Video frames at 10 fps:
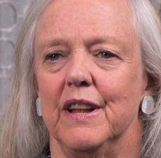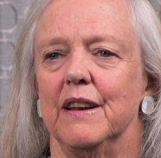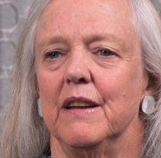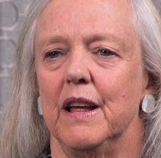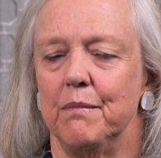
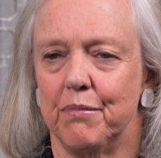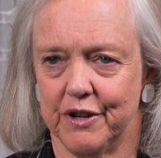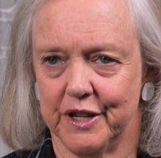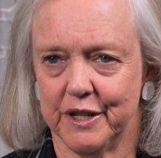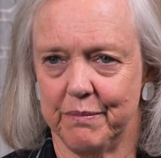and
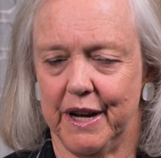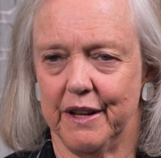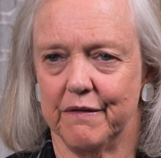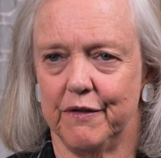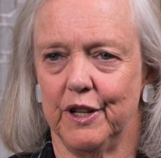
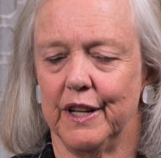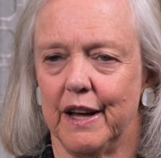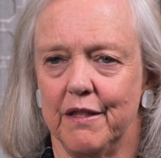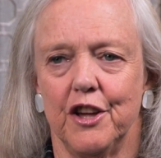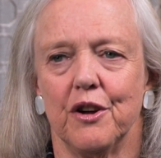participating fully,
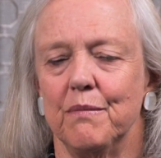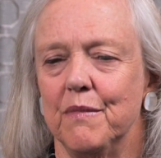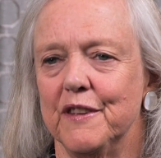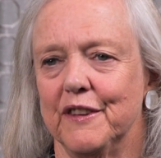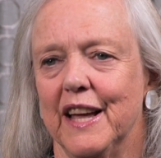I think you're
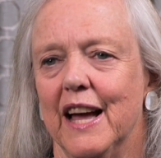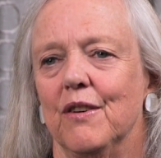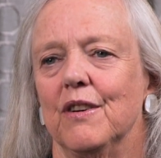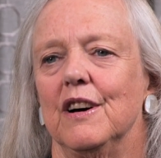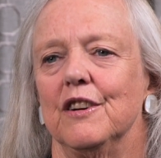missing
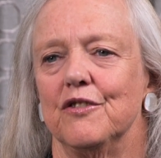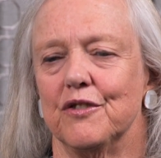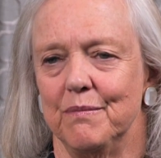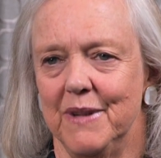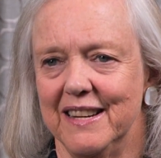out on
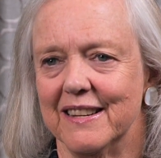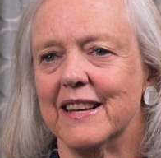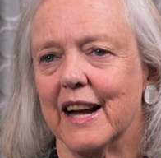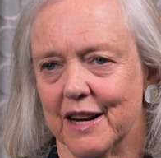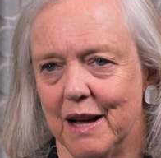tremendous
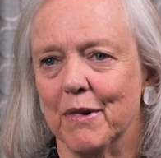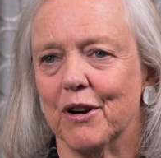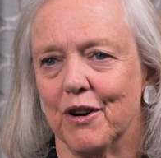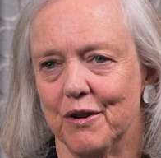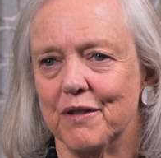economic
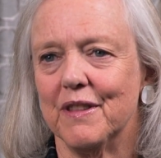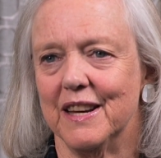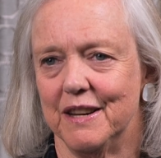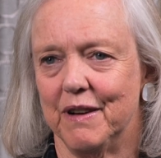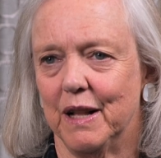growth
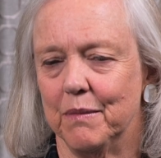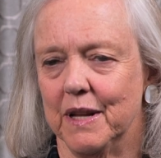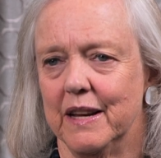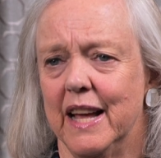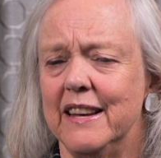and
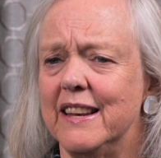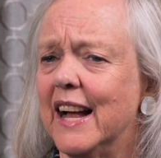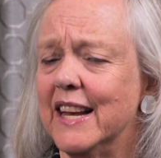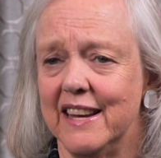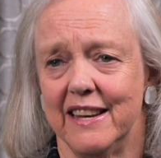development and
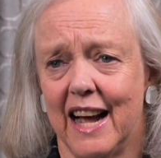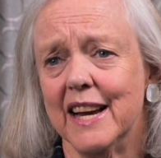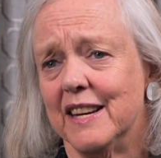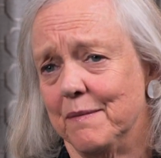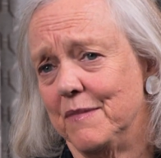
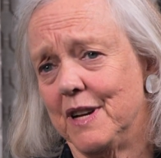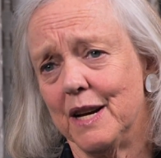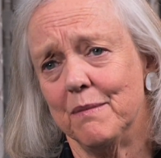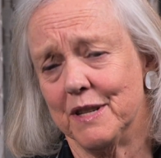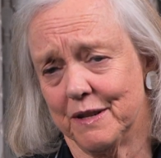
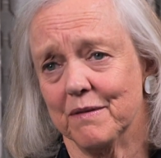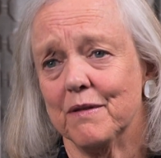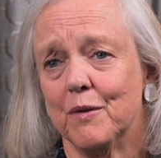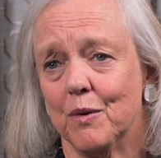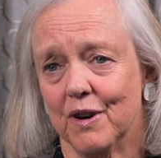dynamism
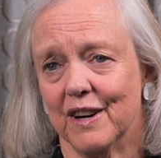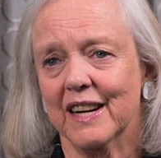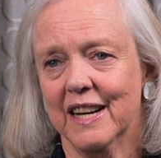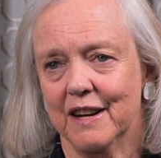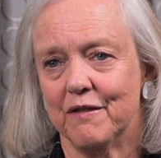for
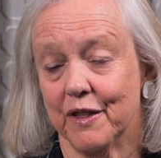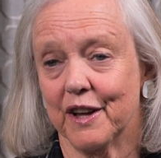the